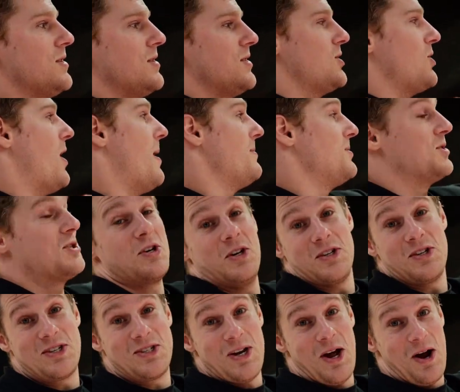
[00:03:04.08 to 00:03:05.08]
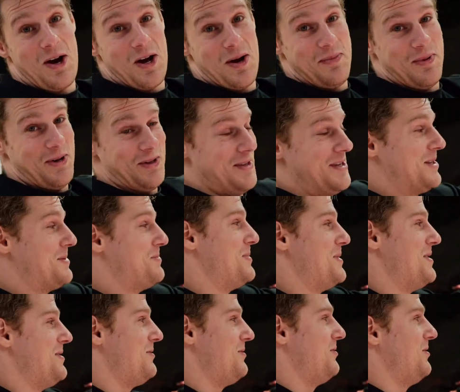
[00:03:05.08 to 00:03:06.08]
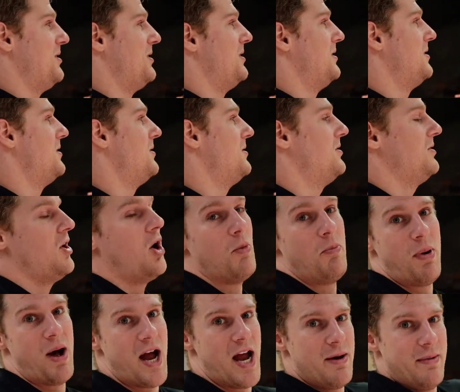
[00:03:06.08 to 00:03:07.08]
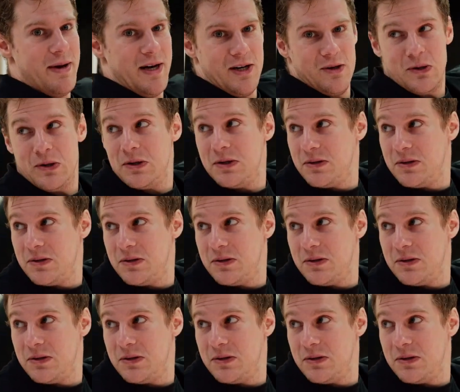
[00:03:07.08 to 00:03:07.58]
So I'm just gonna stock up on this beef. I'll buy them out.